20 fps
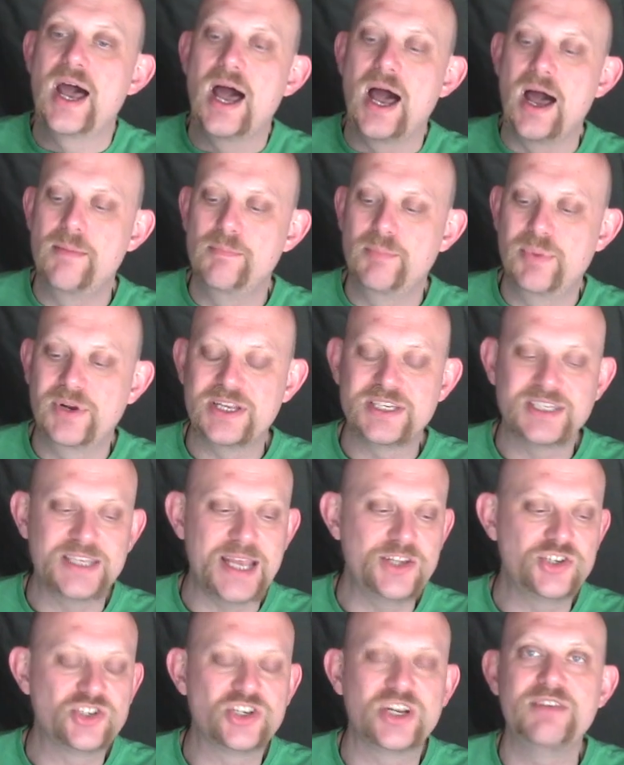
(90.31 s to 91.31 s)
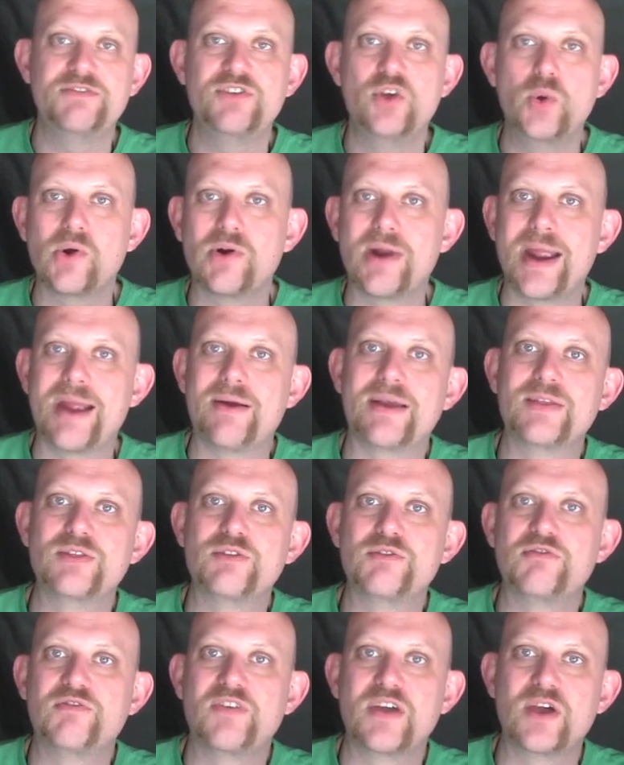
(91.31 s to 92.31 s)
But essentially, if you were out in
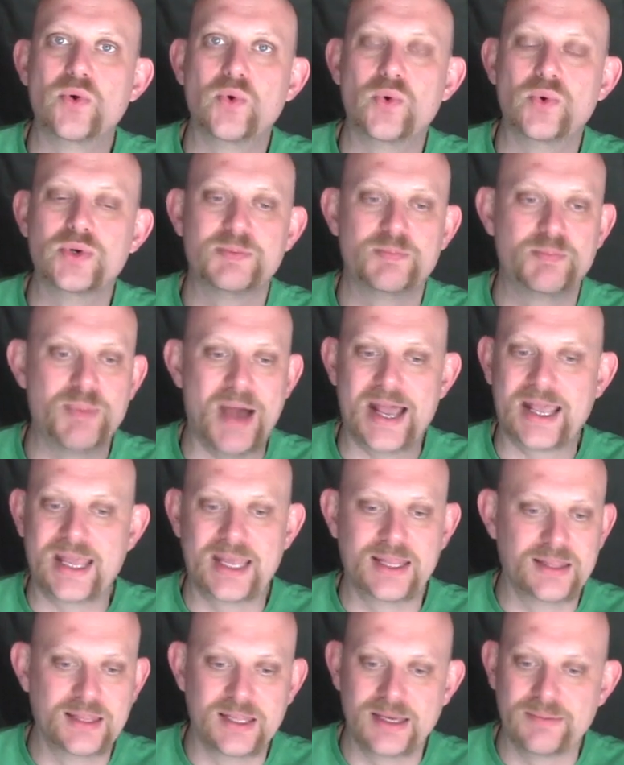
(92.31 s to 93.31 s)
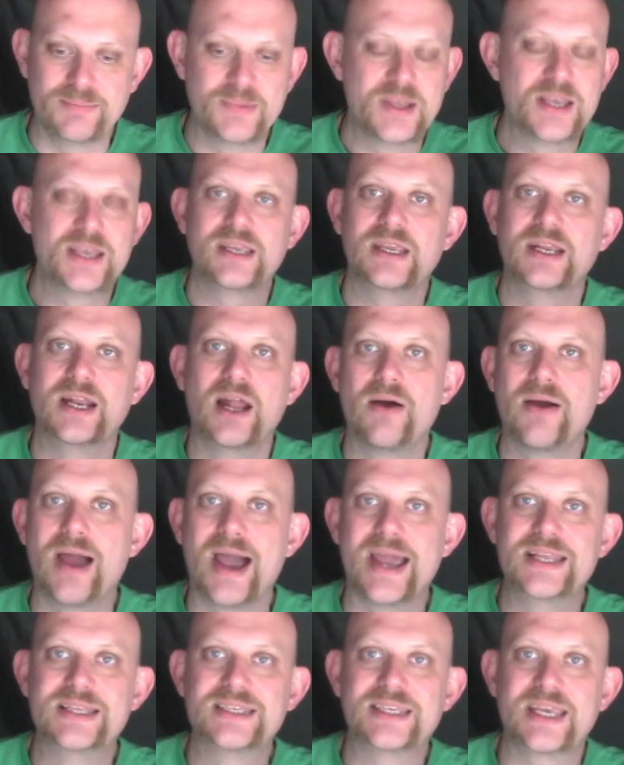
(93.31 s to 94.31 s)
the field back in the
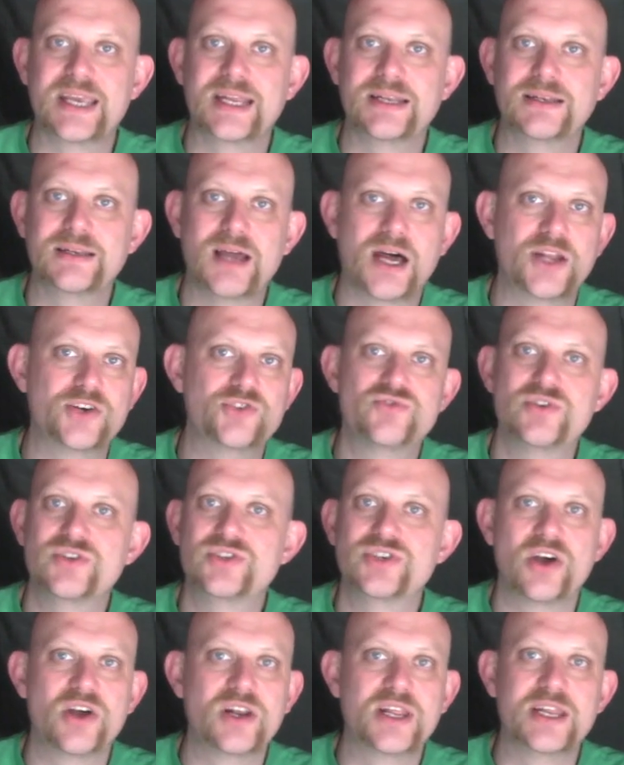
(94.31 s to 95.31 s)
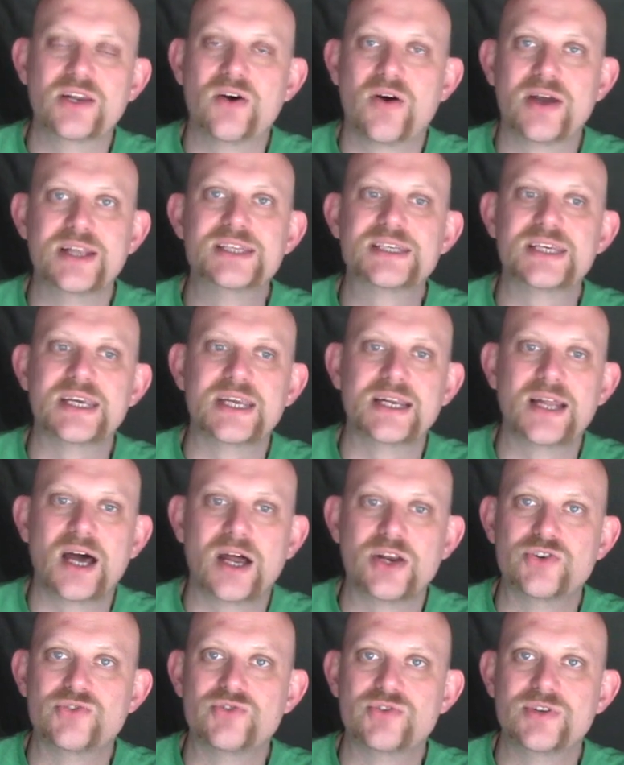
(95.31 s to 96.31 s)
1800s, early
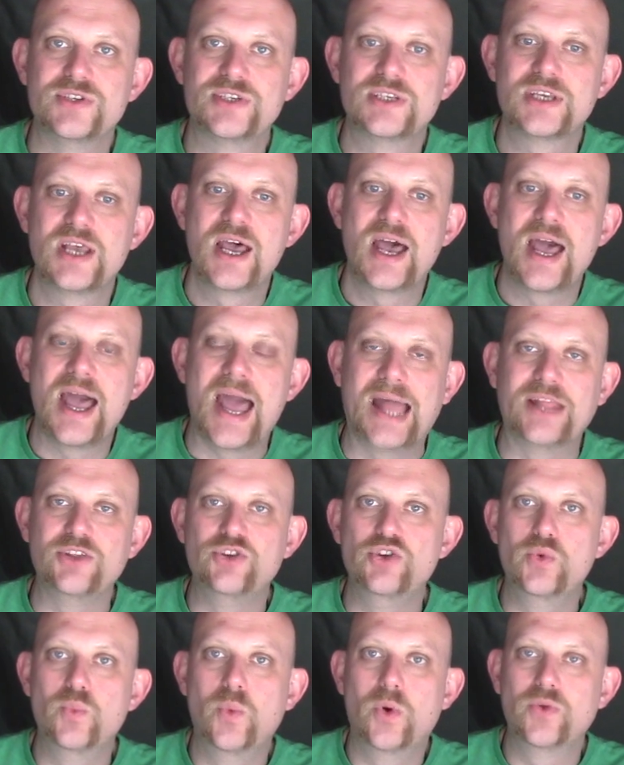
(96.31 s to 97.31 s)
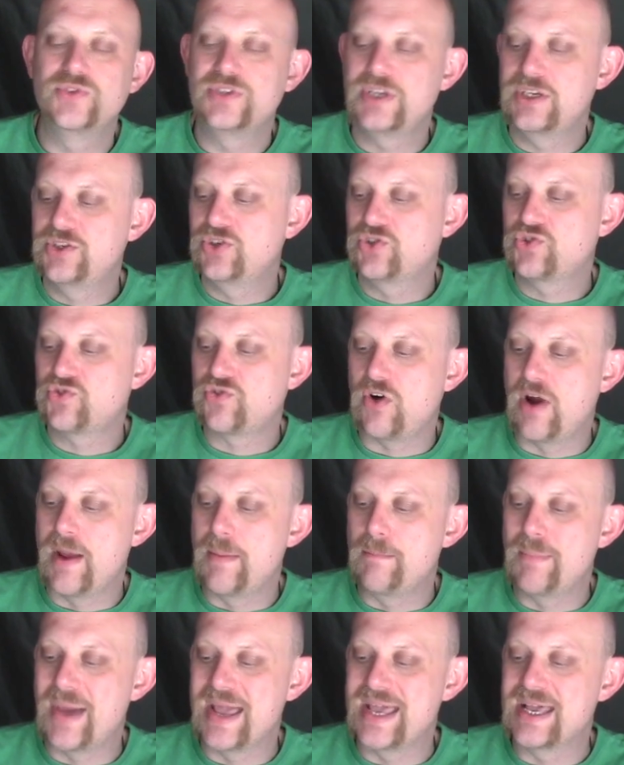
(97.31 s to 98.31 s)
1900s, and you wanted to try
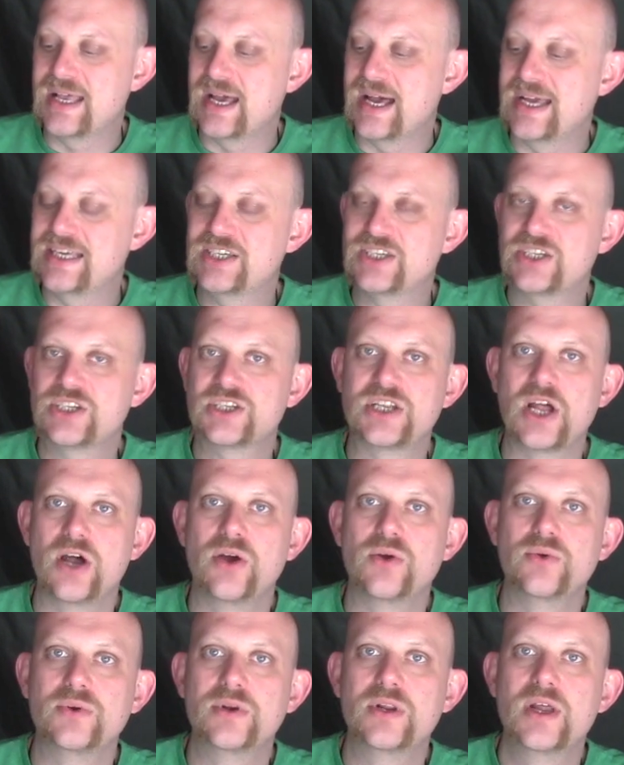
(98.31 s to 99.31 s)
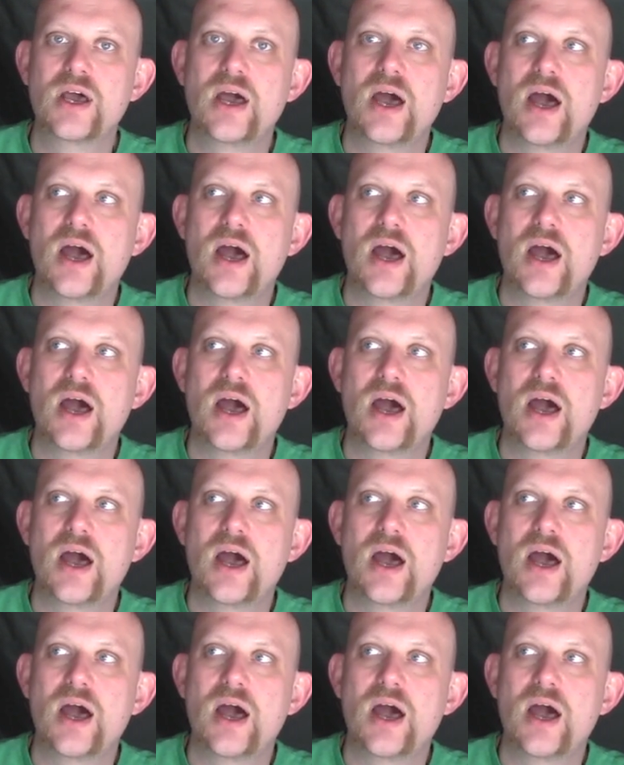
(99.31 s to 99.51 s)
and make a stone